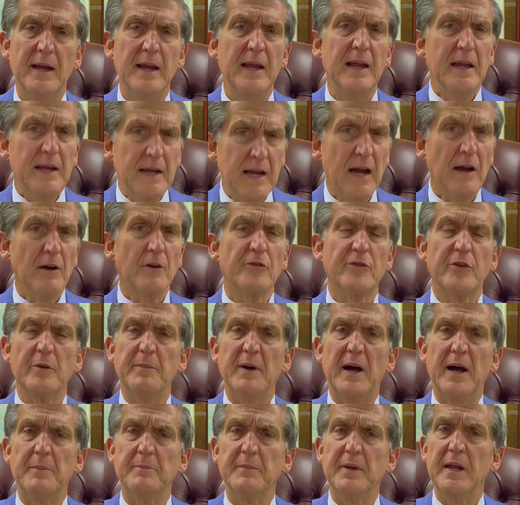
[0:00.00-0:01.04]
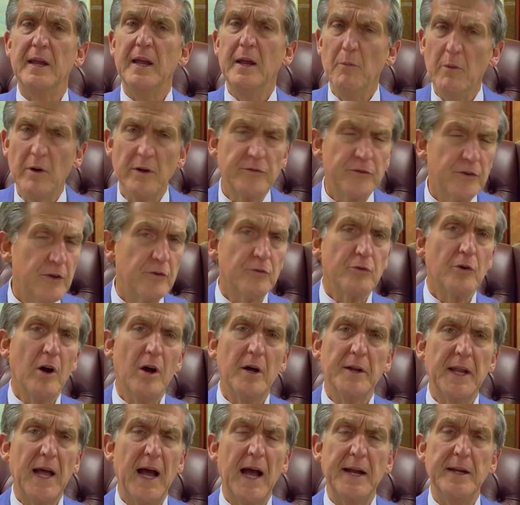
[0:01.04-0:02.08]
He cares about me. He wants to
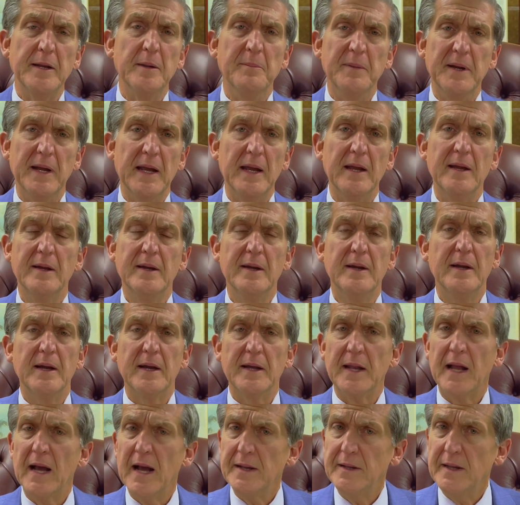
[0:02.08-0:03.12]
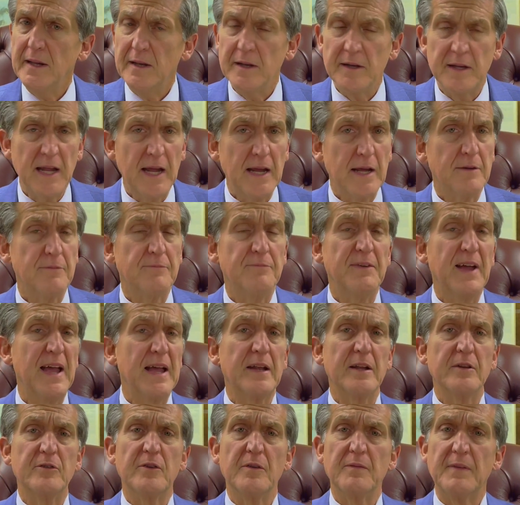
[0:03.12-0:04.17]
draw nigh to me. And I need to take
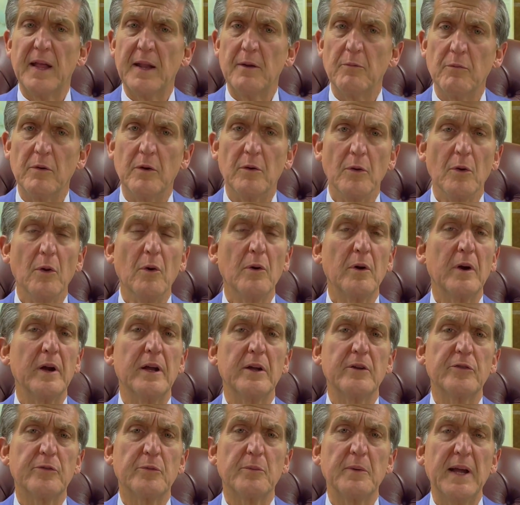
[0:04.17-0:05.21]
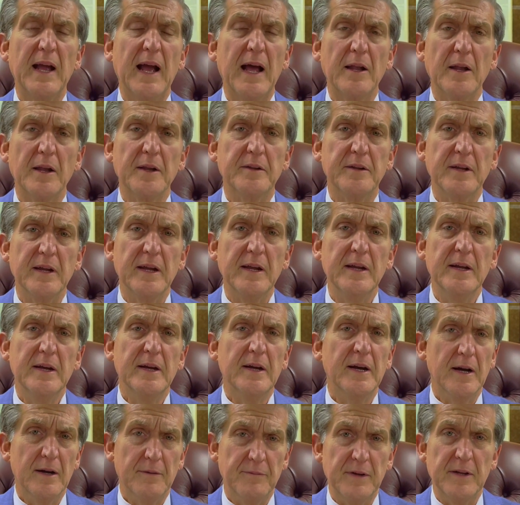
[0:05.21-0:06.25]
advantage of that glorious reality
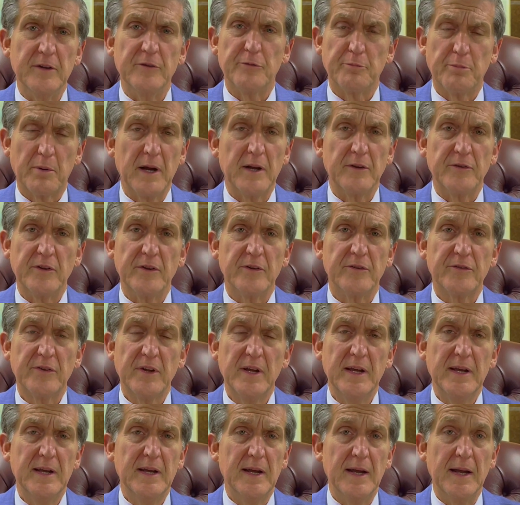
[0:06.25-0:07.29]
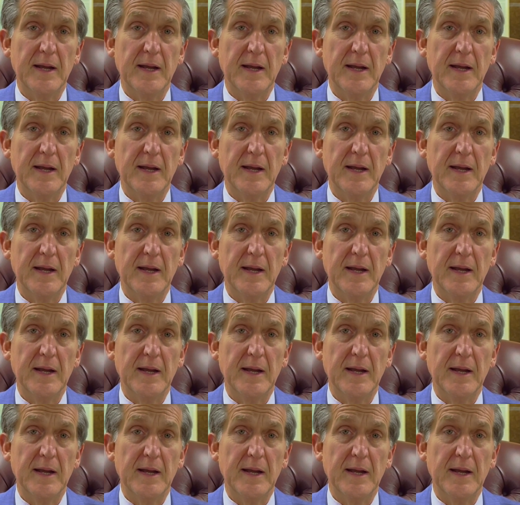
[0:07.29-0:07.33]
of his presence.